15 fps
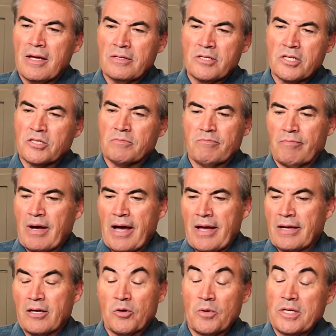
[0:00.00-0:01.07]
just
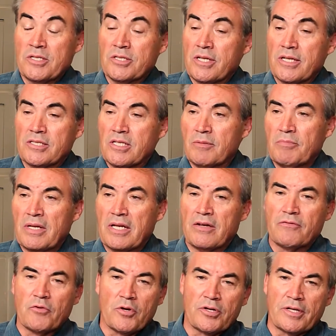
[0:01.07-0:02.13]
by coincidence had been
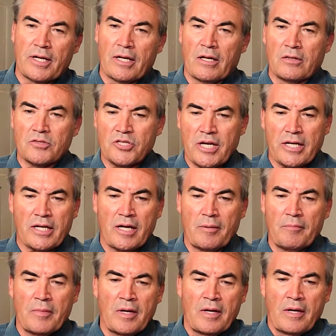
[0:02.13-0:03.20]
in for a dental
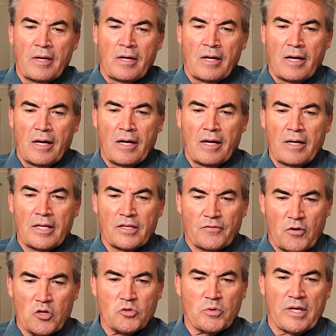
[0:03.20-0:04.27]
checkup in the
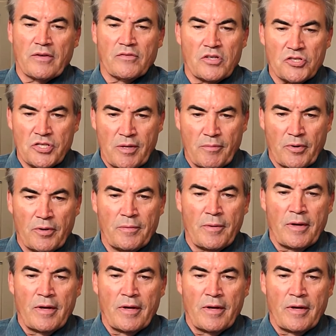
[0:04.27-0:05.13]
first week of December